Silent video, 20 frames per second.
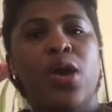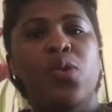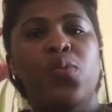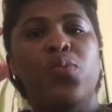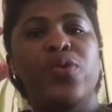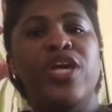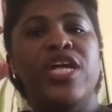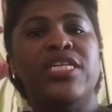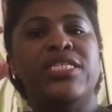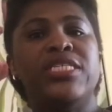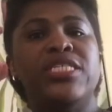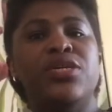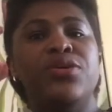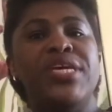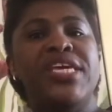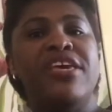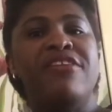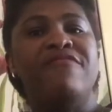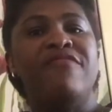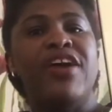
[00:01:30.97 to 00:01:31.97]
We also
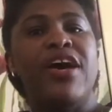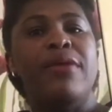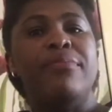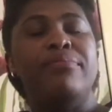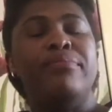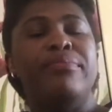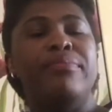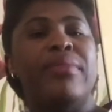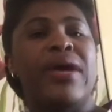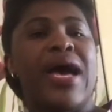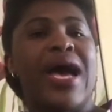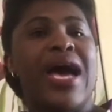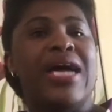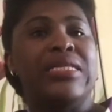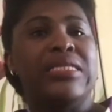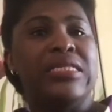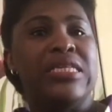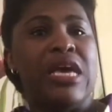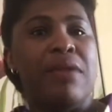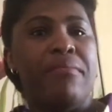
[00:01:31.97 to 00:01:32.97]
give
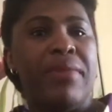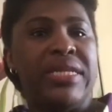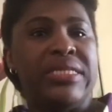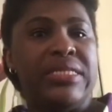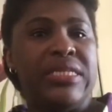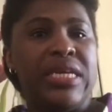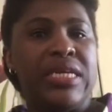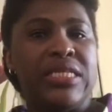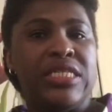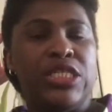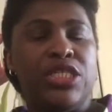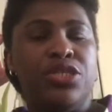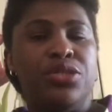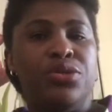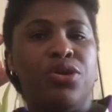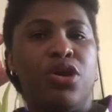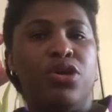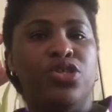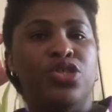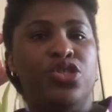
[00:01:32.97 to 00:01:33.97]
antiemetics
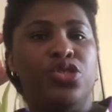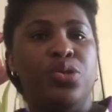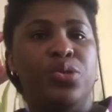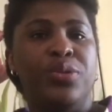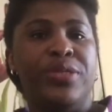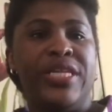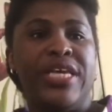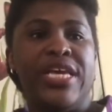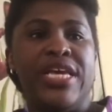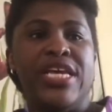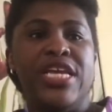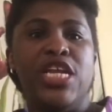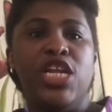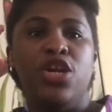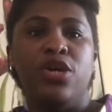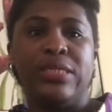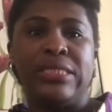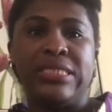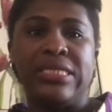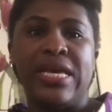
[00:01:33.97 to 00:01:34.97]
to control the
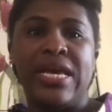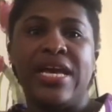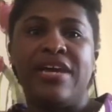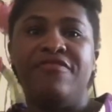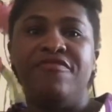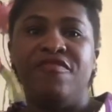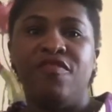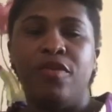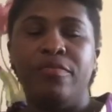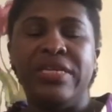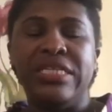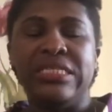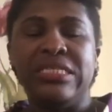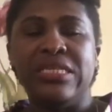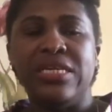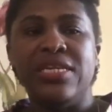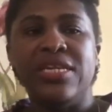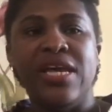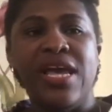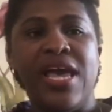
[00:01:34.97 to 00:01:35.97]
nausea and
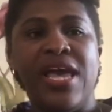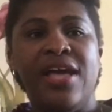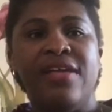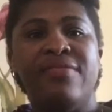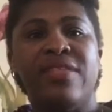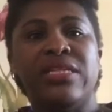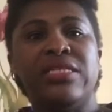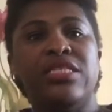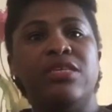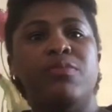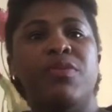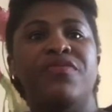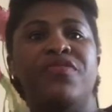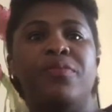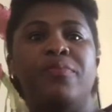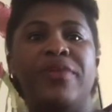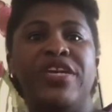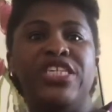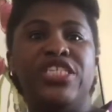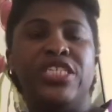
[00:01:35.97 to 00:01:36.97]
vomiting that some of
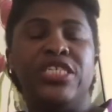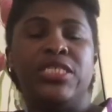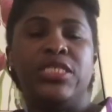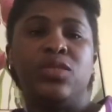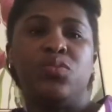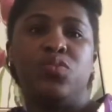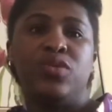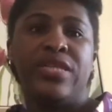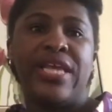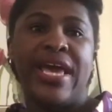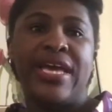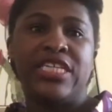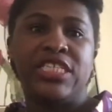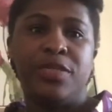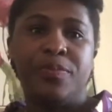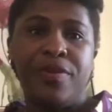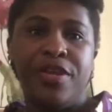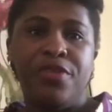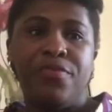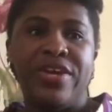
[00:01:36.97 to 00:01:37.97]
the patients will
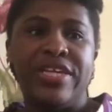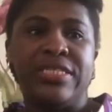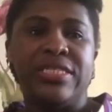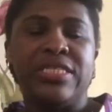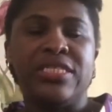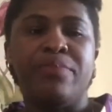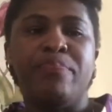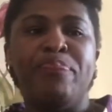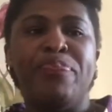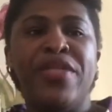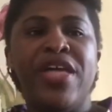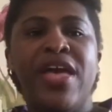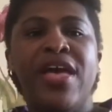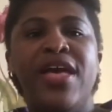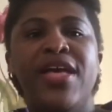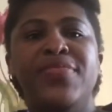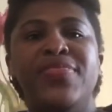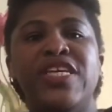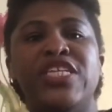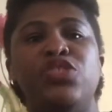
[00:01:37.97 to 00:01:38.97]
experience.
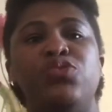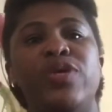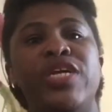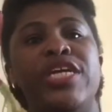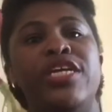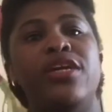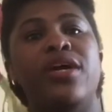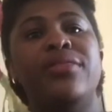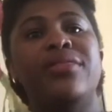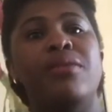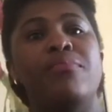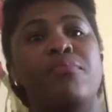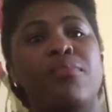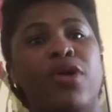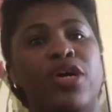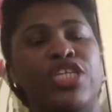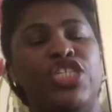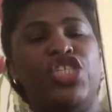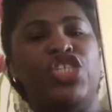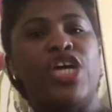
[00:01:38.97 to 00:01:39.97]
There's really nothing
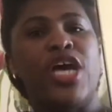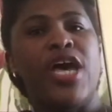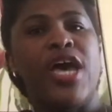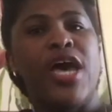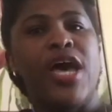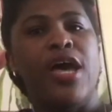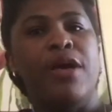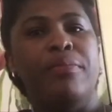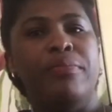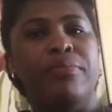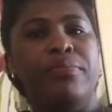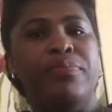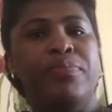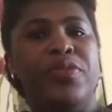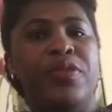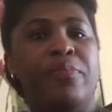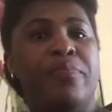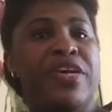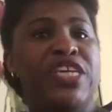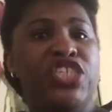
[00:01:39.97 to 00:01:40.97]
much
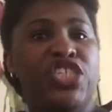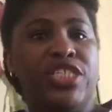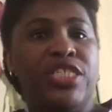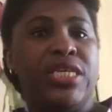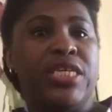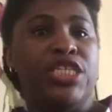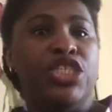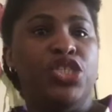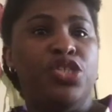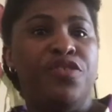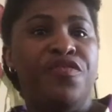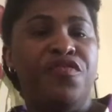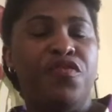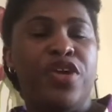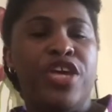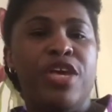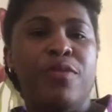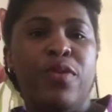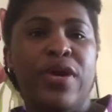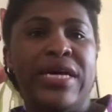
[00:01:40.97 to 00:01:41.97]
the patient can do
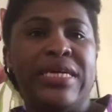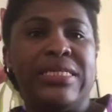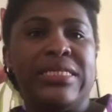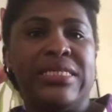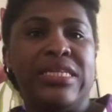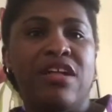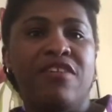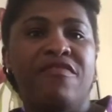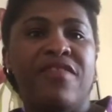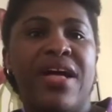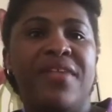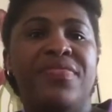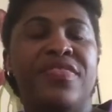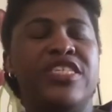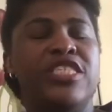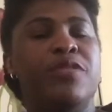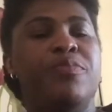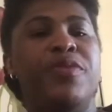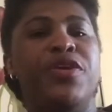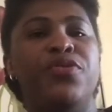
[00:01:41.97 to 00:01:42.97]
for him or herself at
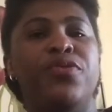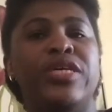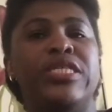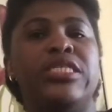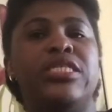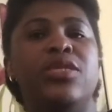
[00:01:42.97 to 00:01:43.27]
this period.